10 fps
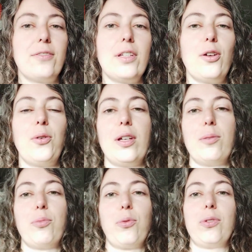video in
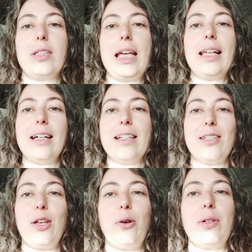a broad daylight,
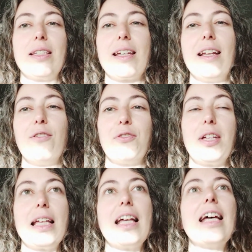so it's kind of,
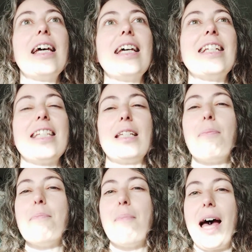it doesn't
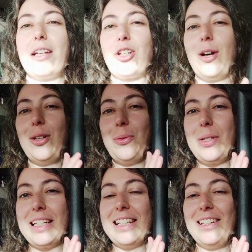match
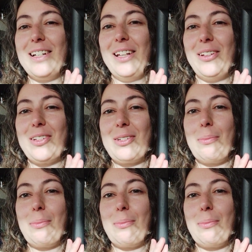Halloween a lot,